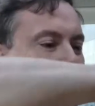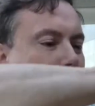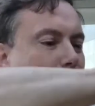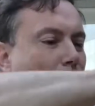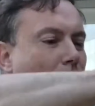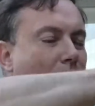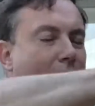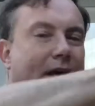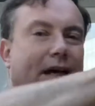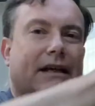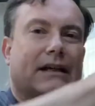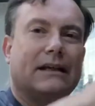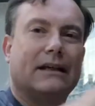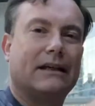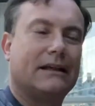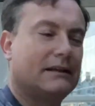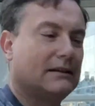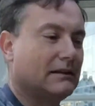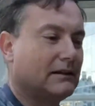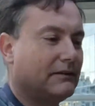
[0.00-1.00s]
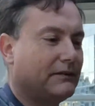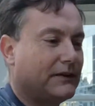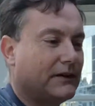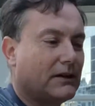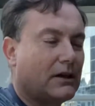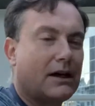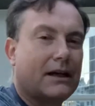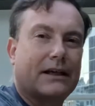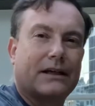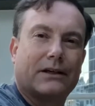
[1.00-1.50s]
Pour that in. If you
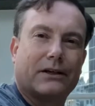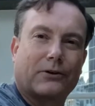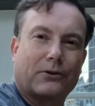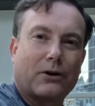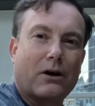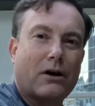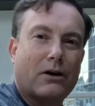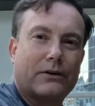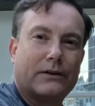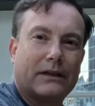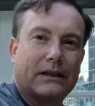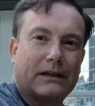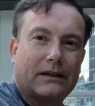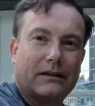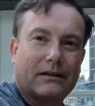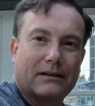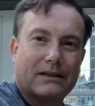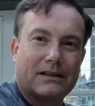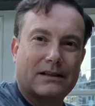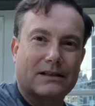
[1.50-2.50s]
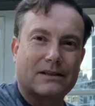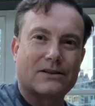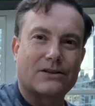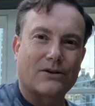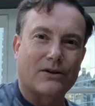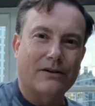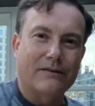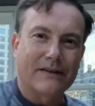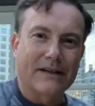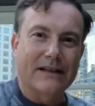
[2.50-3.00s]
like a Negroni, this is
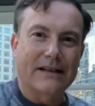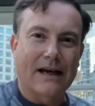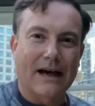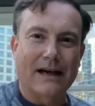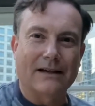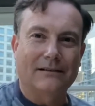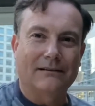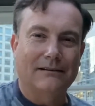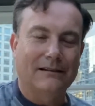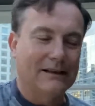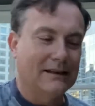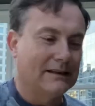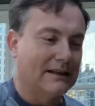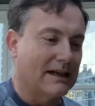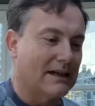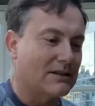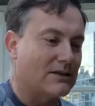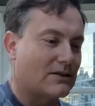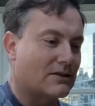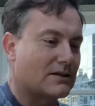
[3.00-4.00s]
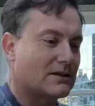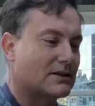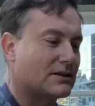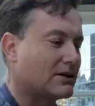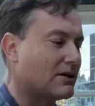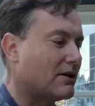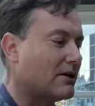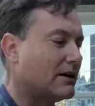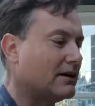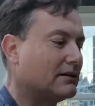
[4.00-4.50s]
sort of in that sort of
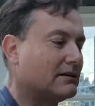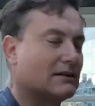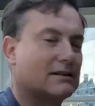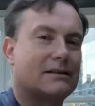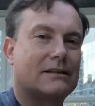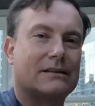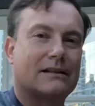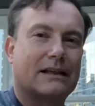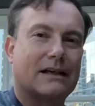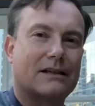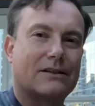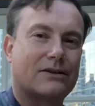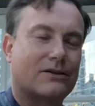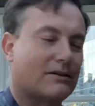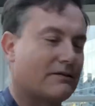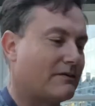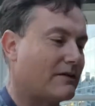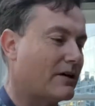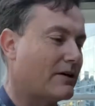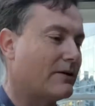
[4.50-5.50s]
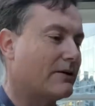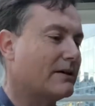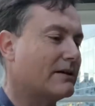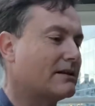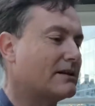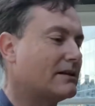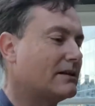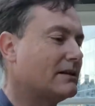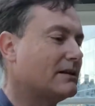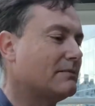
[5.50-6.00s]
style. It's in that sort of vogue.
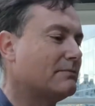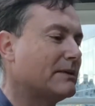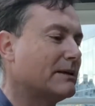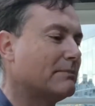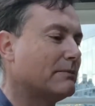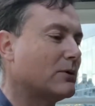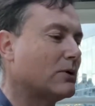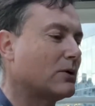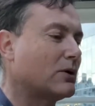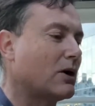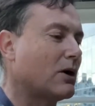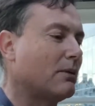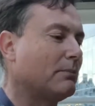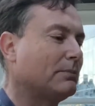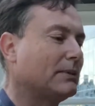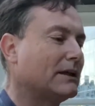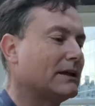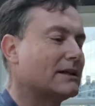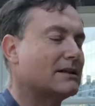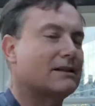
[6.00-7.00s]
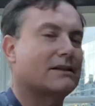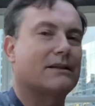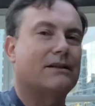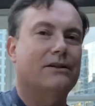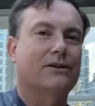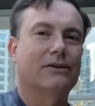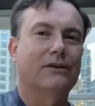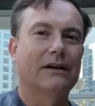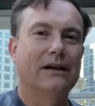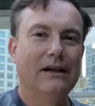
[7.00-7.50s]
It's a little bit more complex than
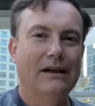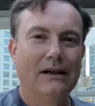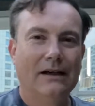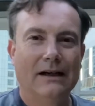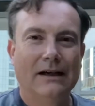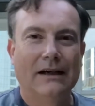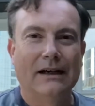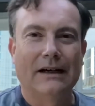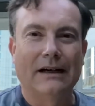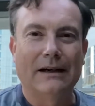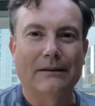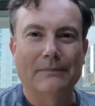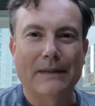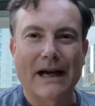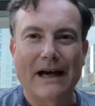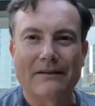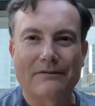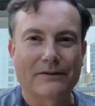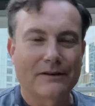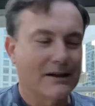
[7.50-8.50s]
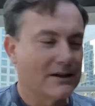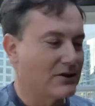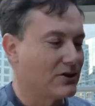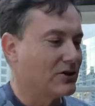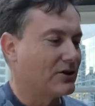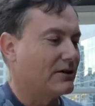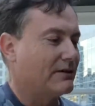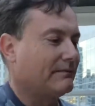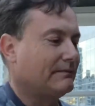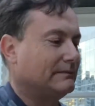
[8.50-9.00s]
your
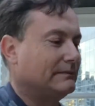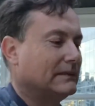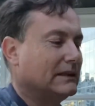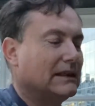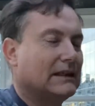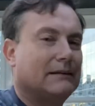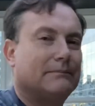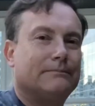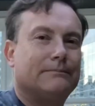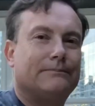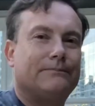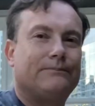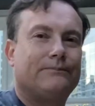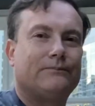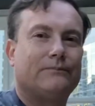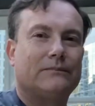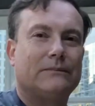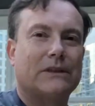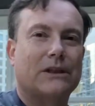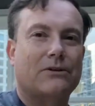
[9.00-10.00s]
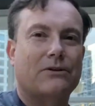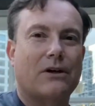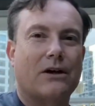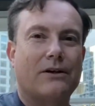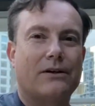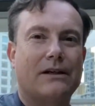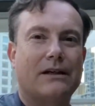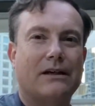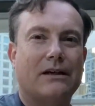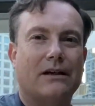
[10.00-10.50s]
average
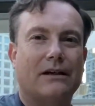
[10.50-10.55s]
Negroni.